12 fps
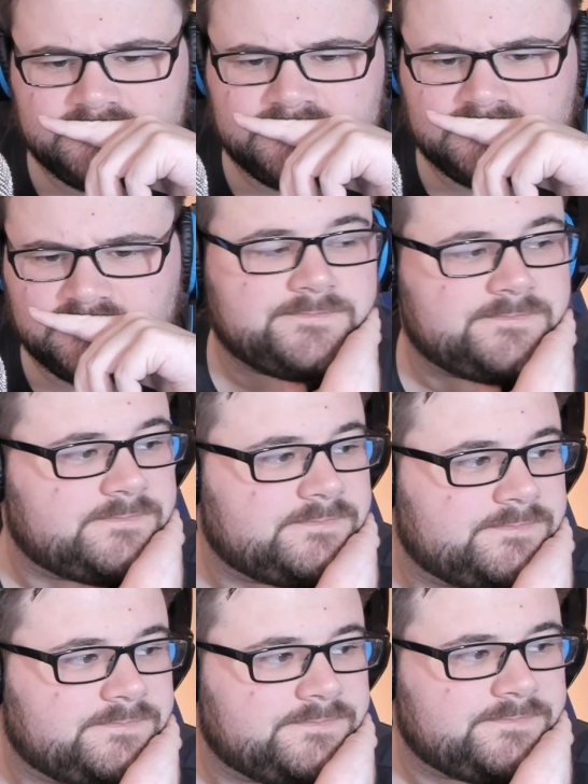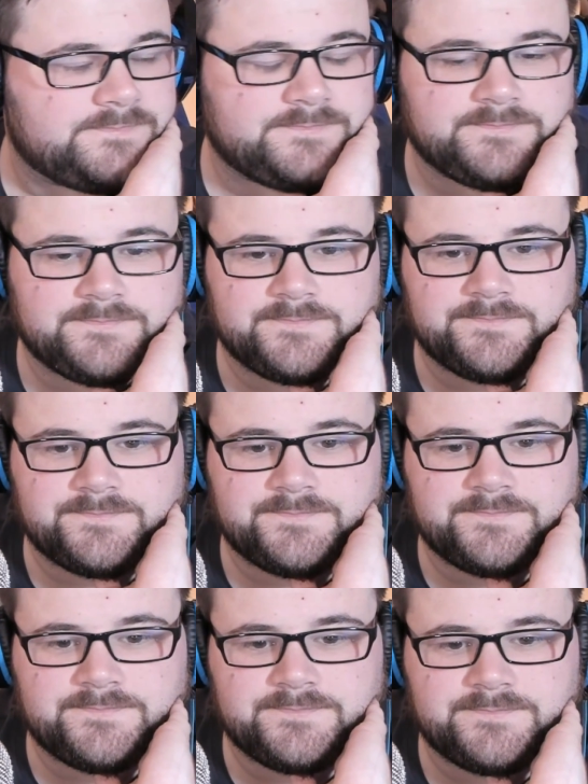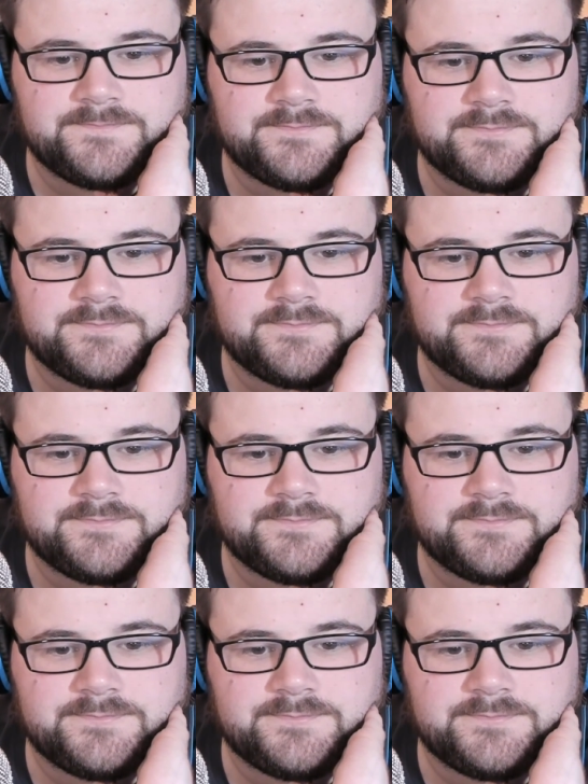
(no one is talking)